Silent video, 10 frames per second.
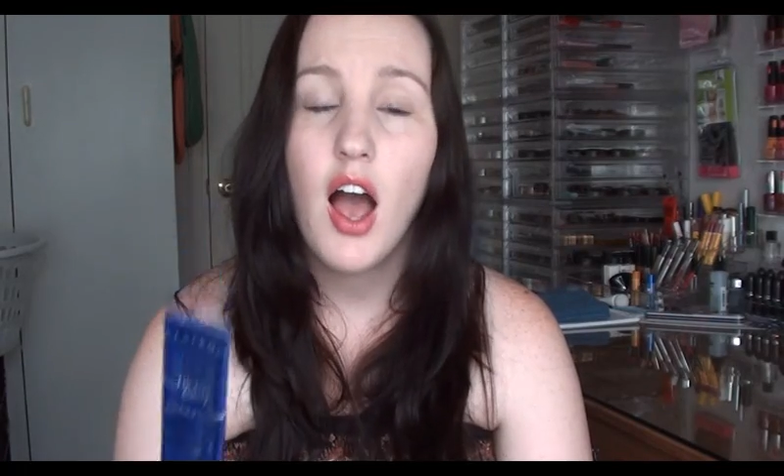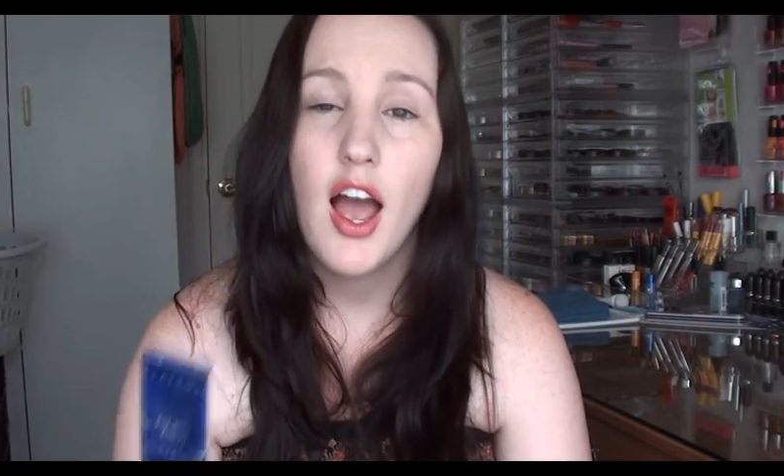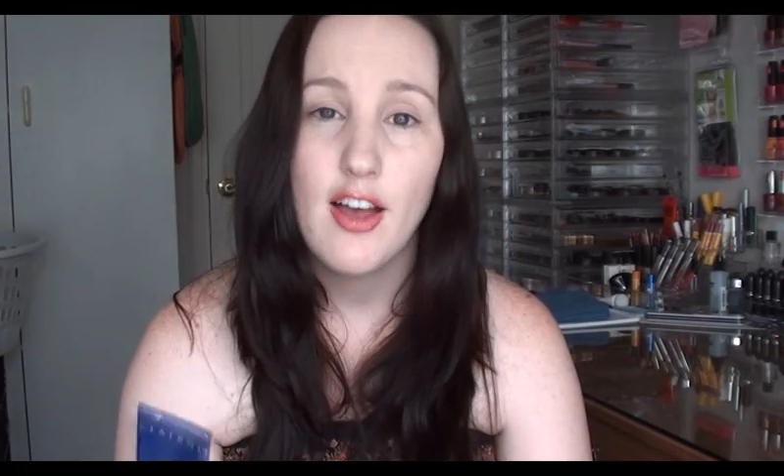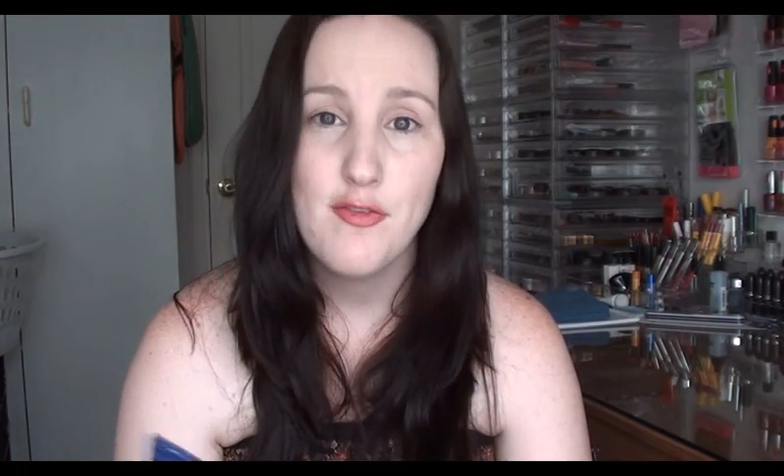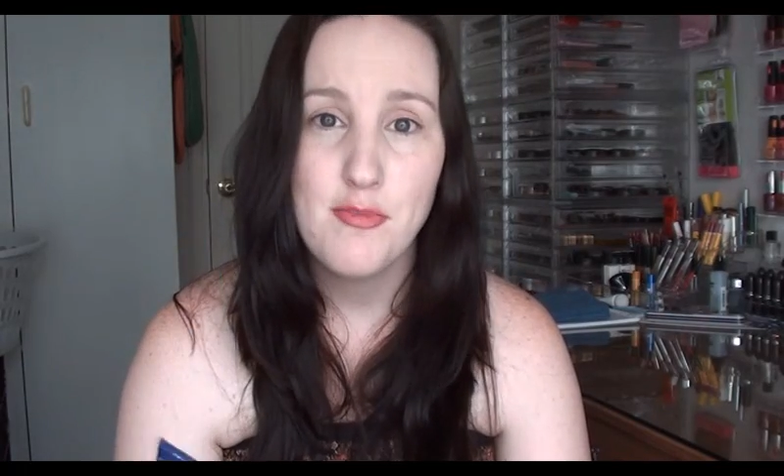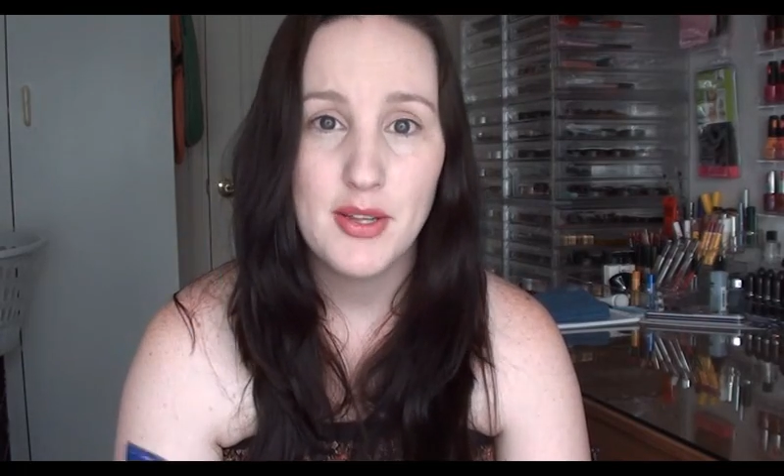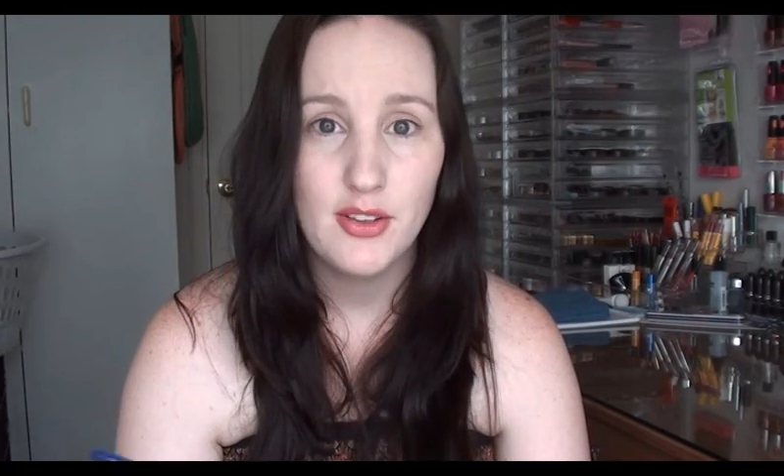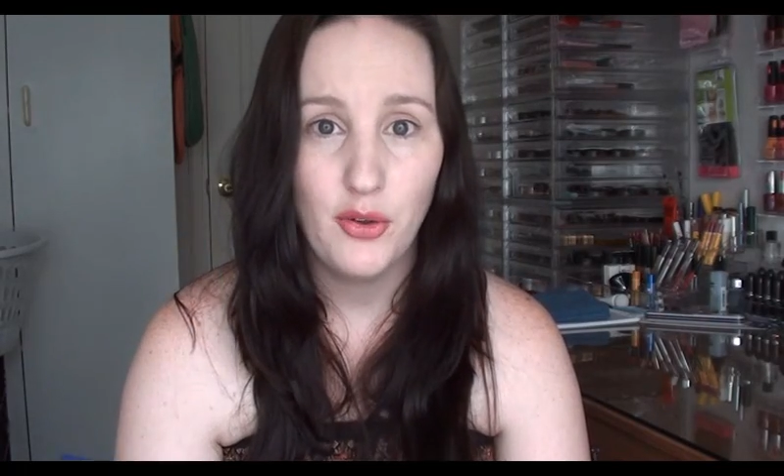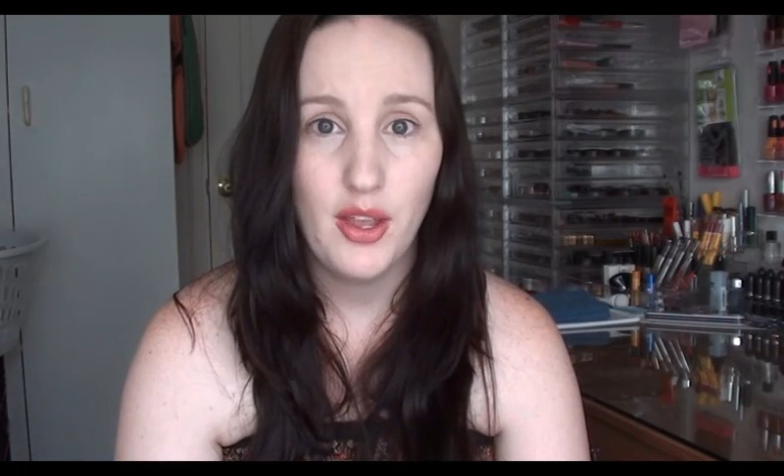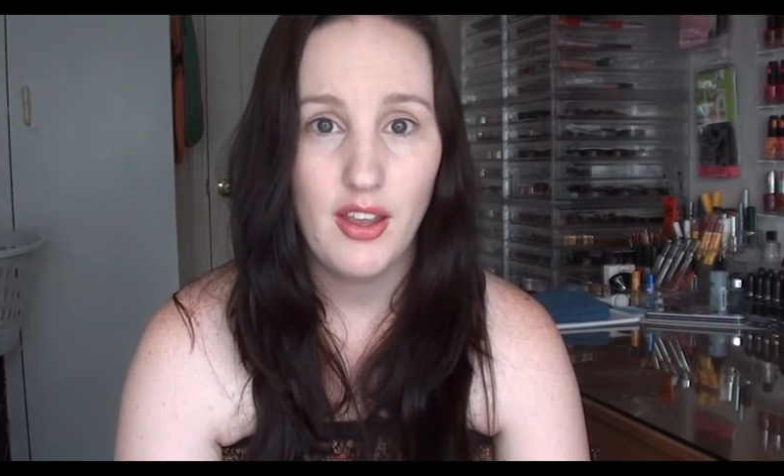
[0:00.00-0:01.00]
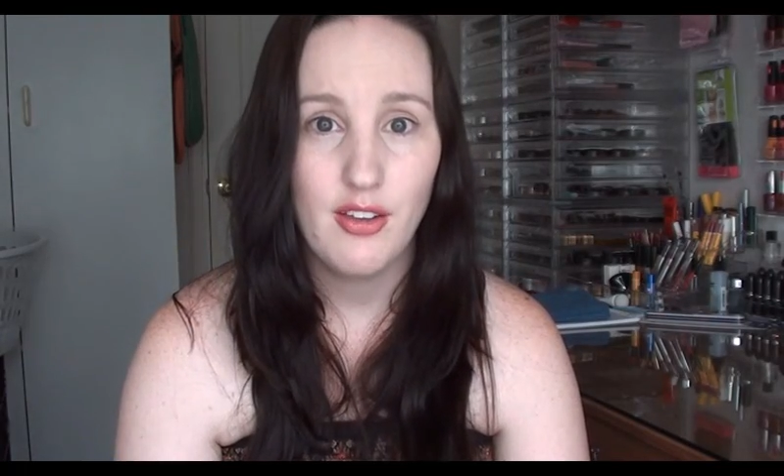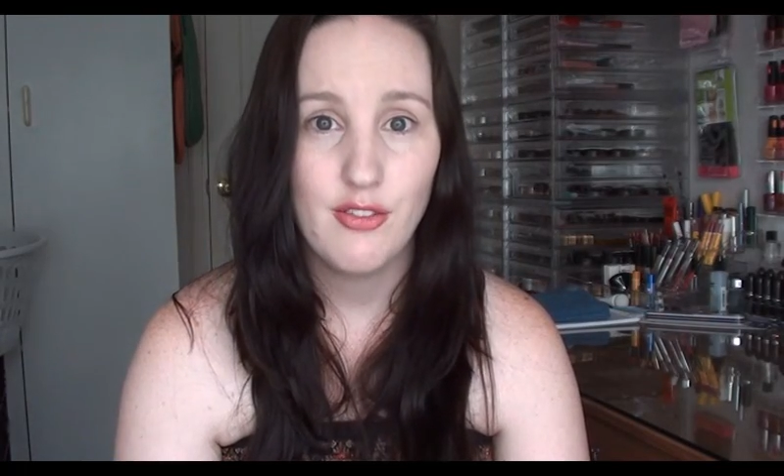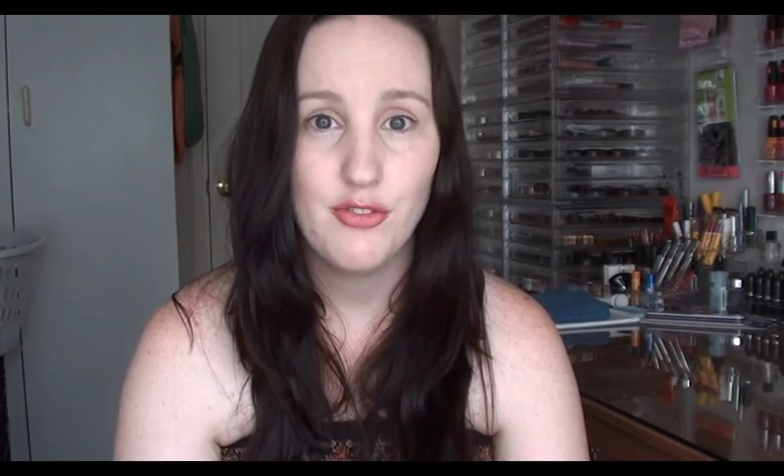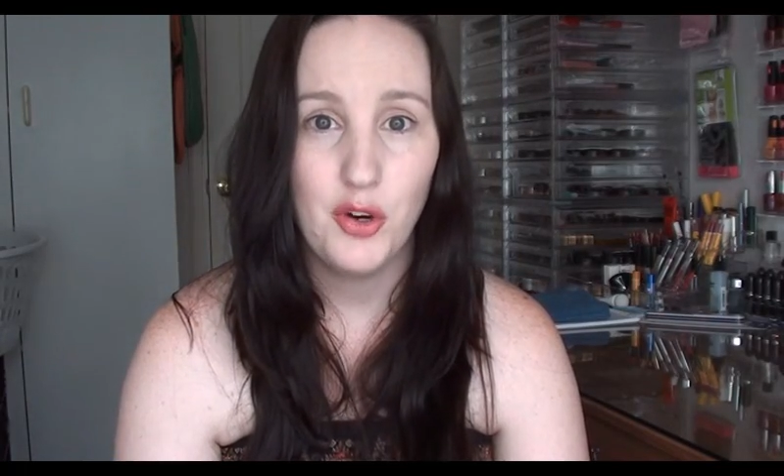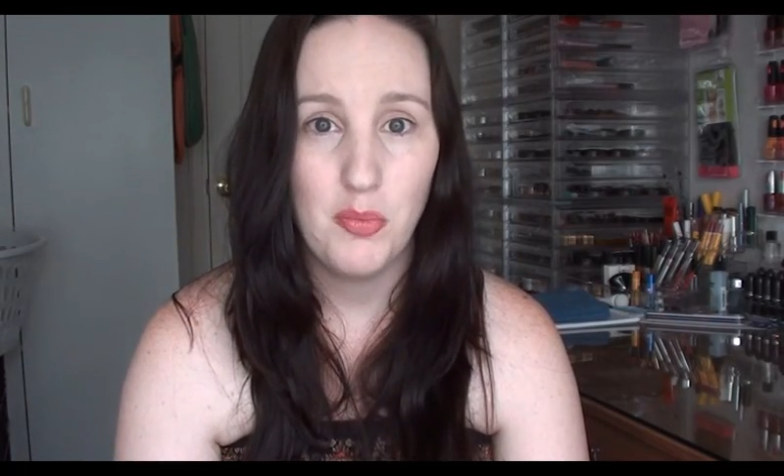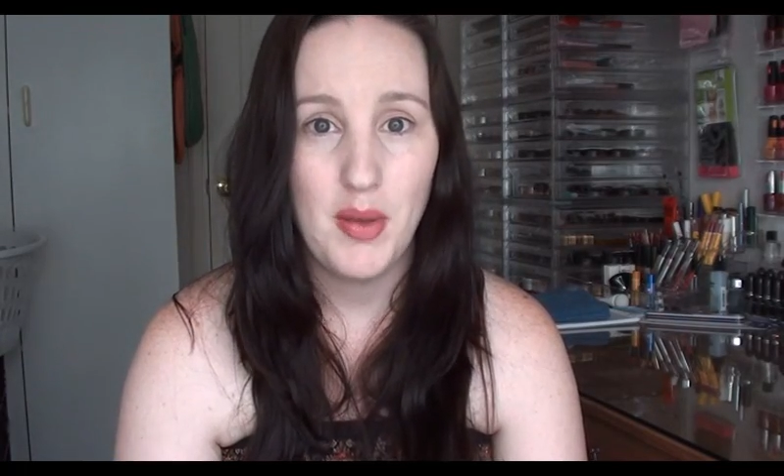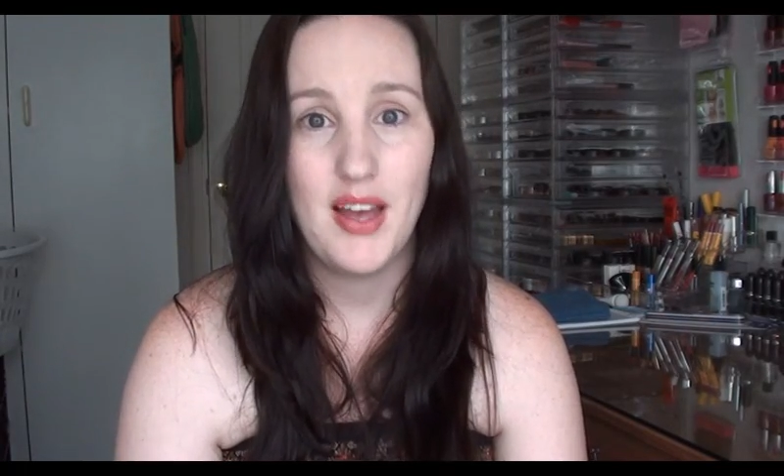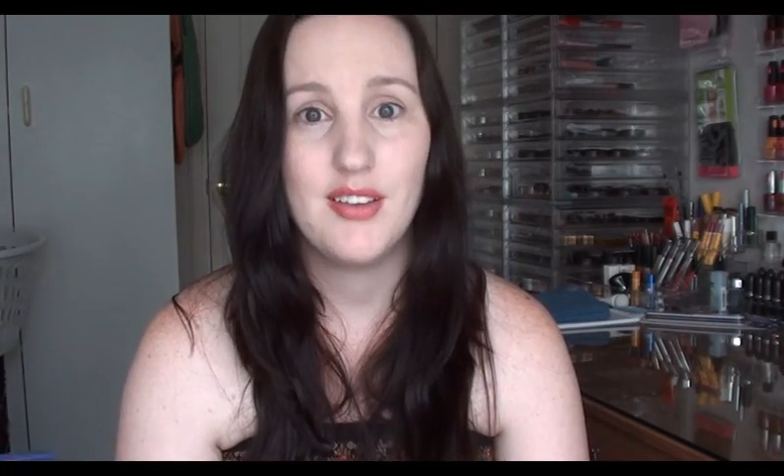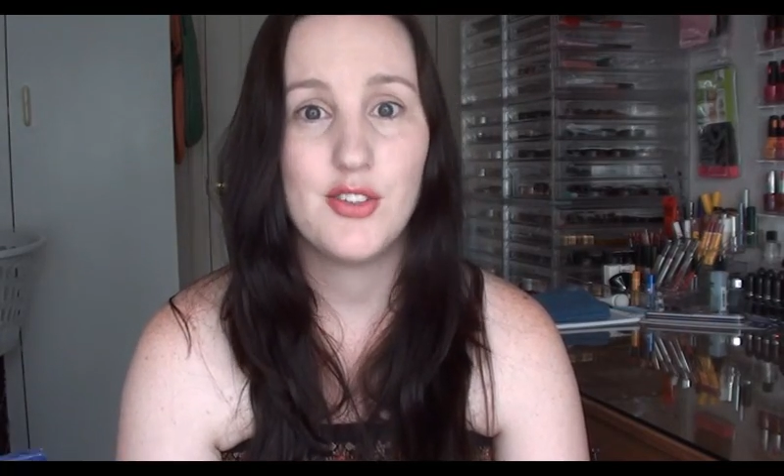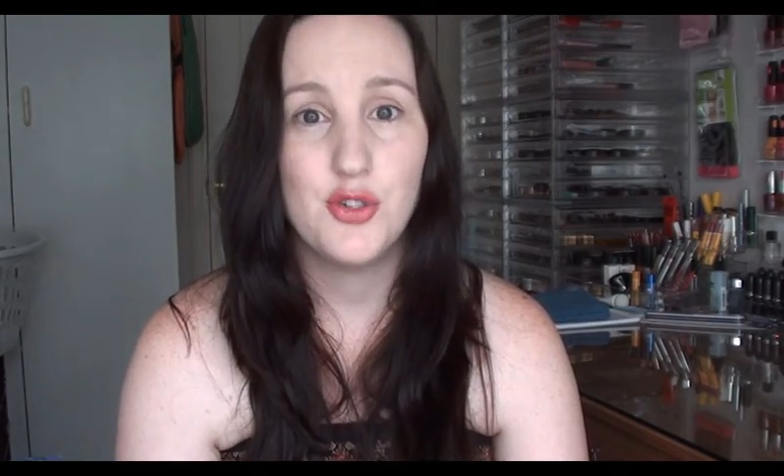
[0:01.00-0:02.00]
I have been looking for
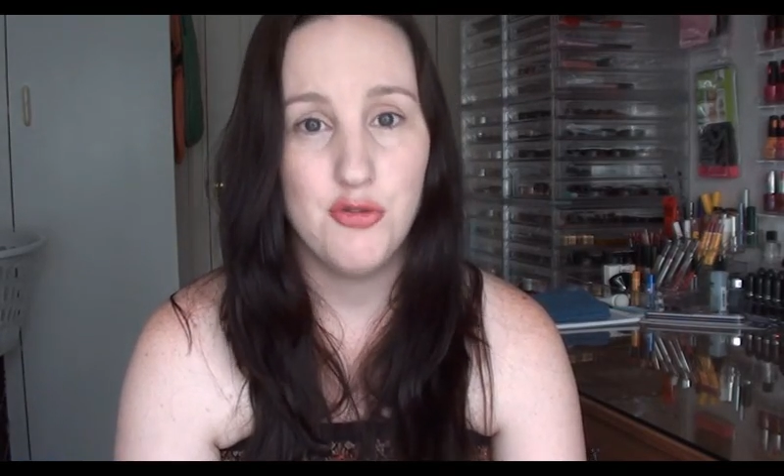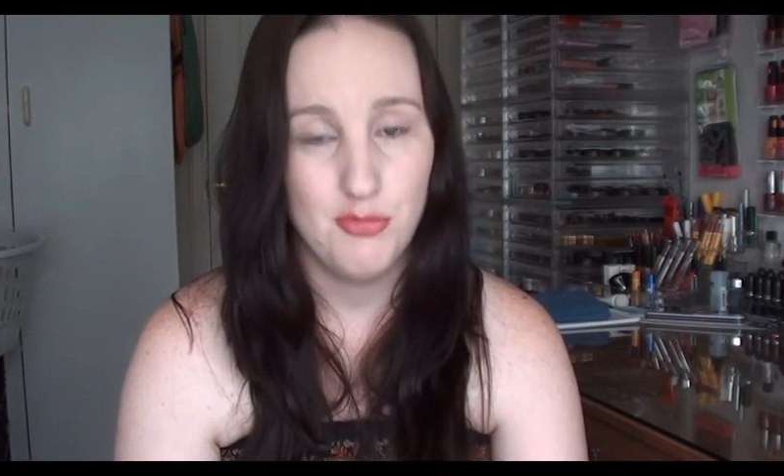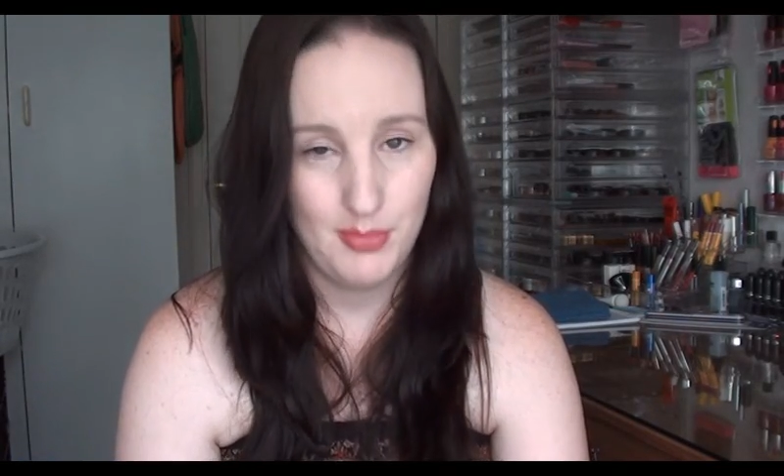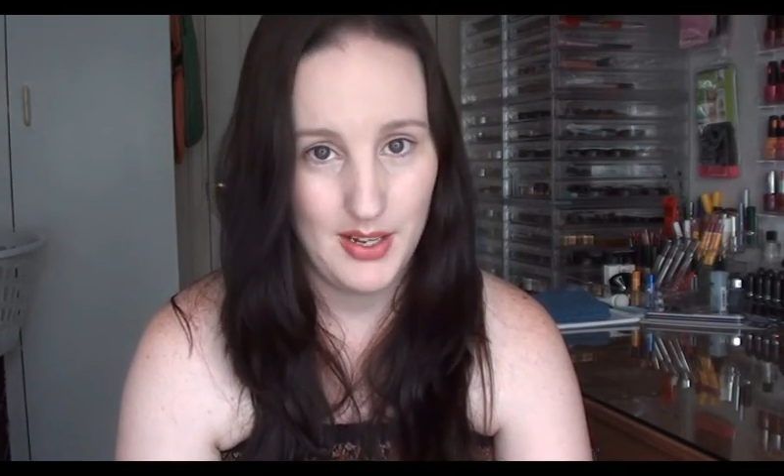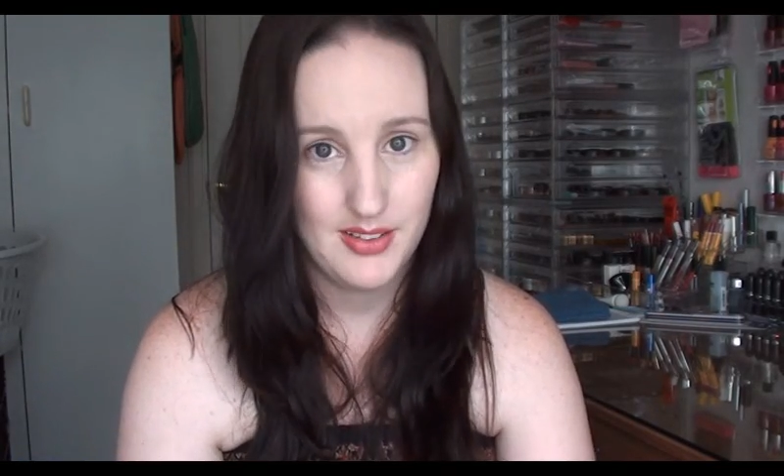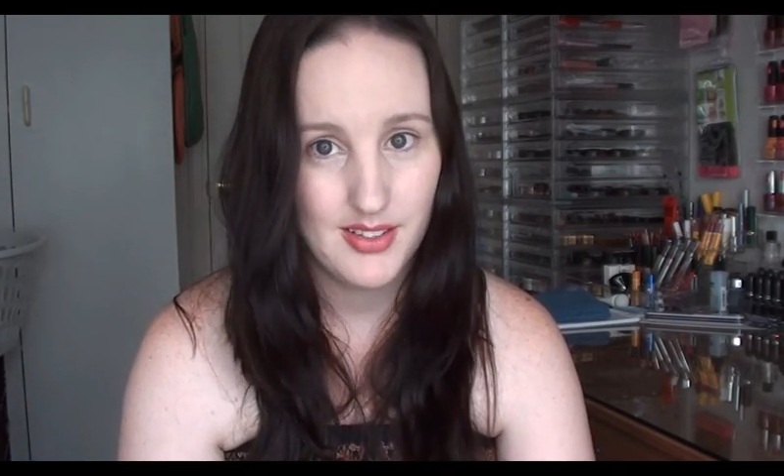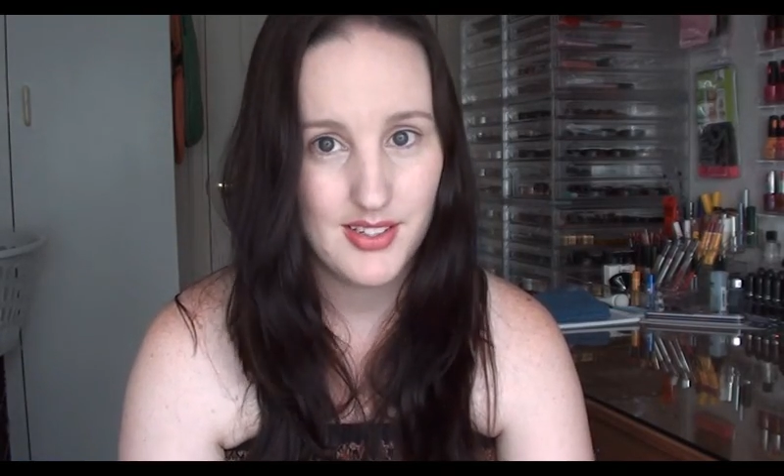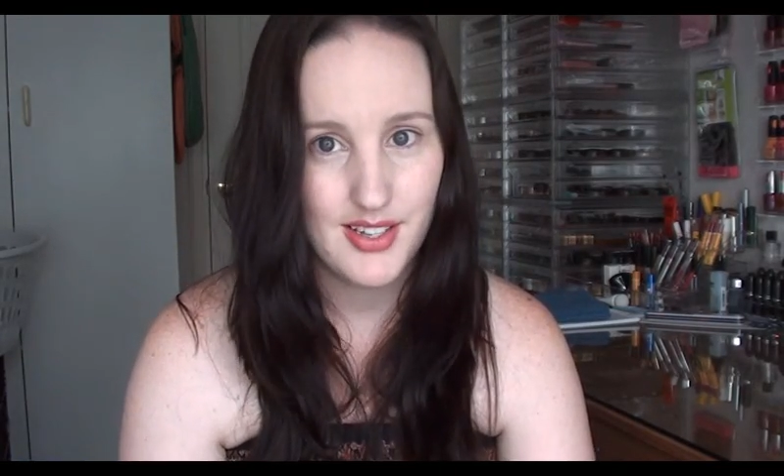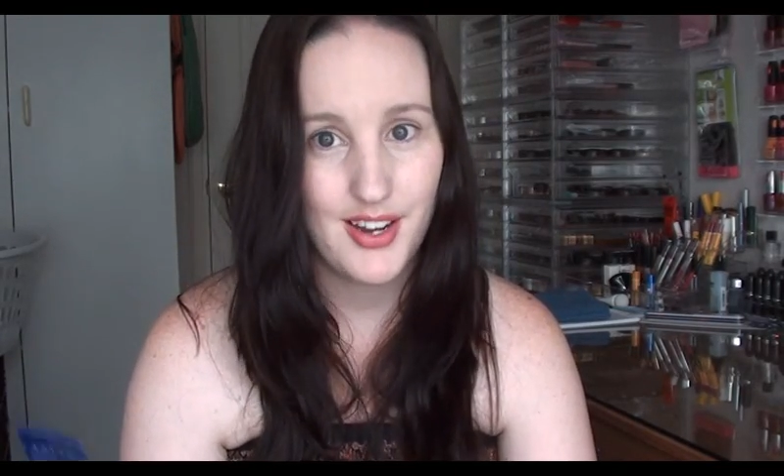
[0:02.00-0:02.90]
about 2 months